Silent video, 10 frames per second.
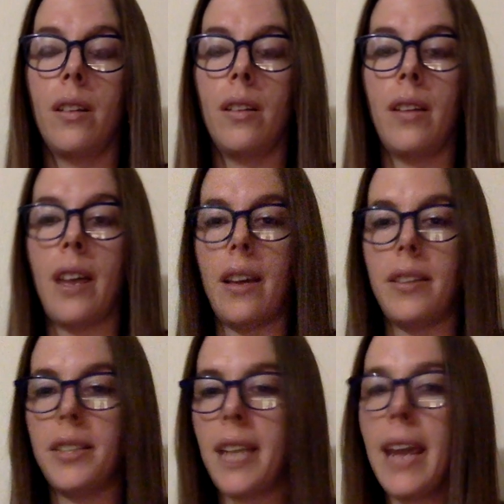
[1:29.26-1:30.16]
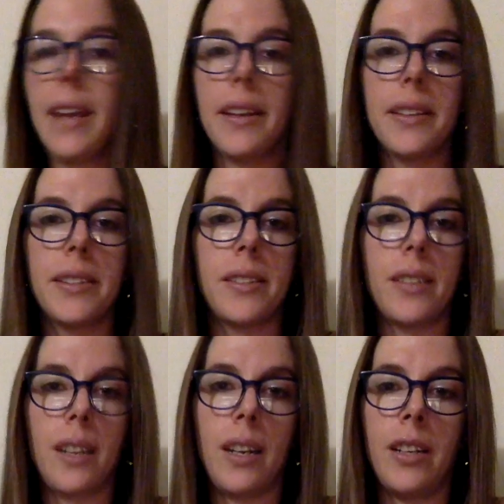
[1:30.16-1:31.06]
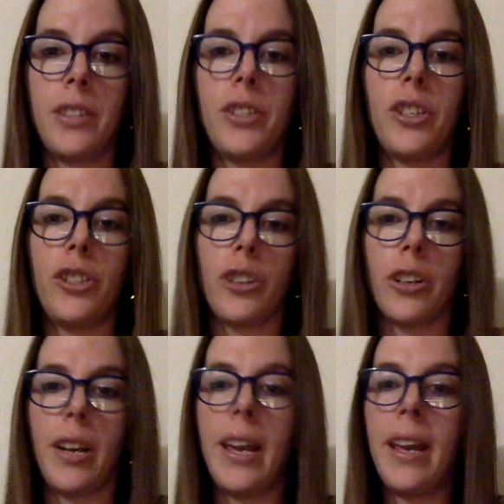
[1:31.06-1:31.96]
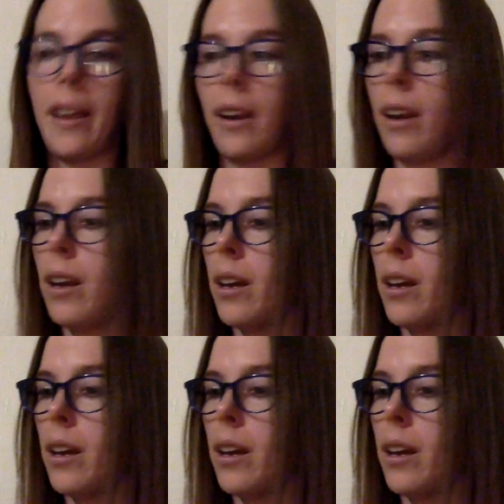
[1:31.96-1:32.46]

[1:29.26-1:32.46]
that takes an integer n,